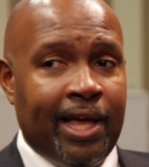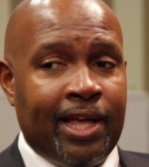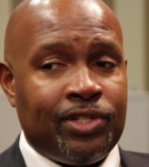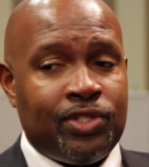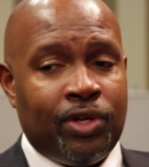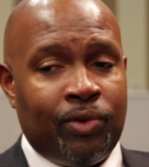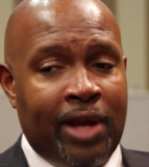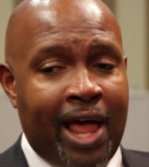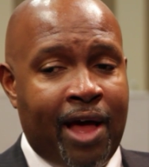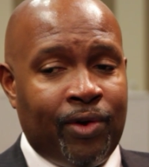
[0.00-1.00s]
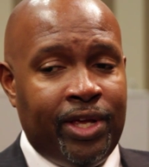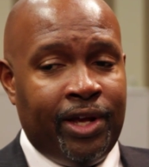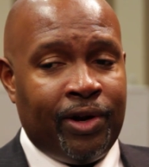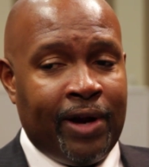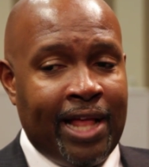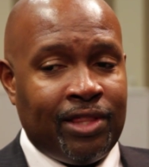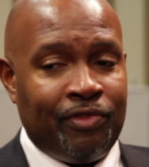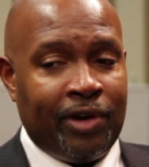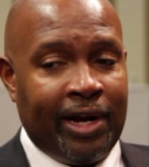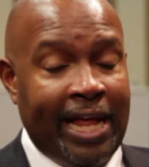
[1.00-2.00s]
And so now, here at the
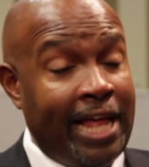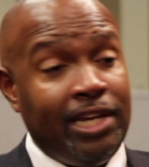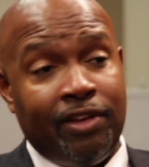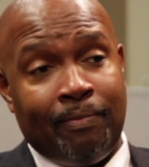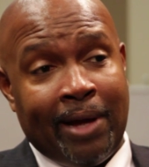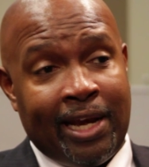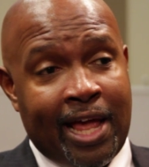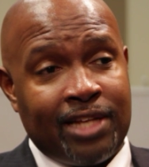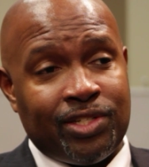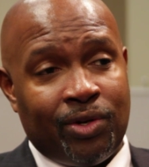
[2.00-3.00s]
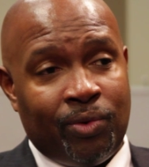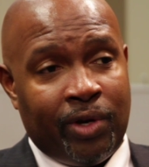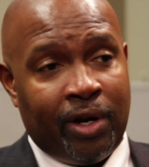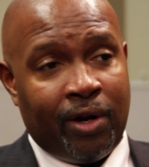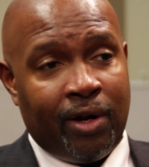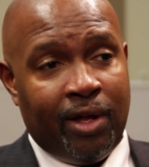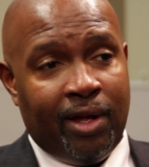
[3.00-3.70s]
very end of my NASA career,